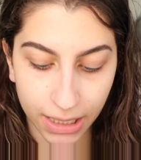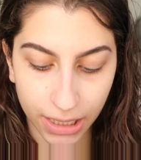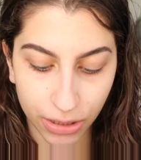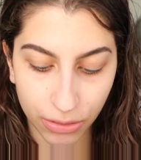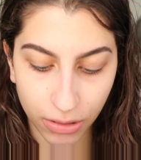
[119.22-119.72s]

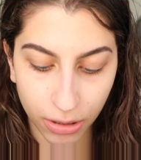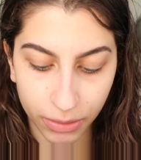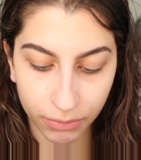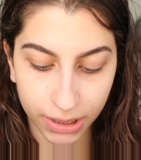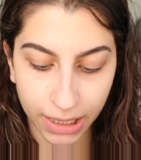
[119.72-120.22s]
I do
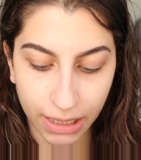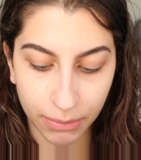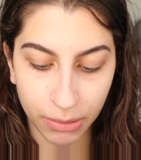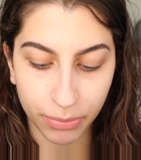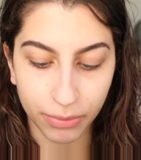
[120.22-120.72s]
go in with the
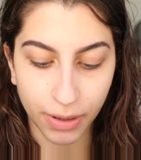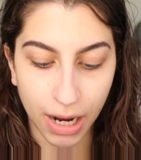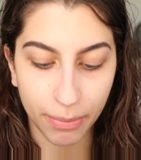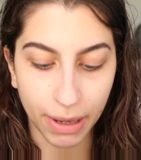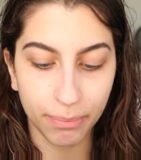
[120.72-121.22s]
Gimme
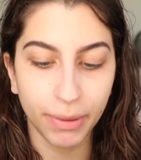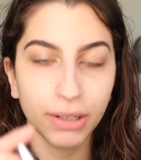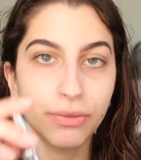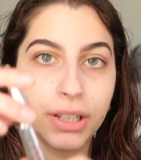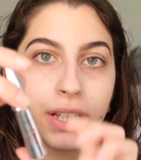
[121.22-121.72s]
Brow by
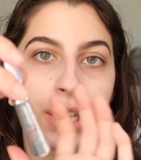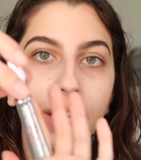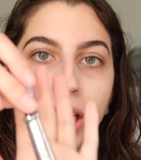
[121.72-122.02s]
Benefit.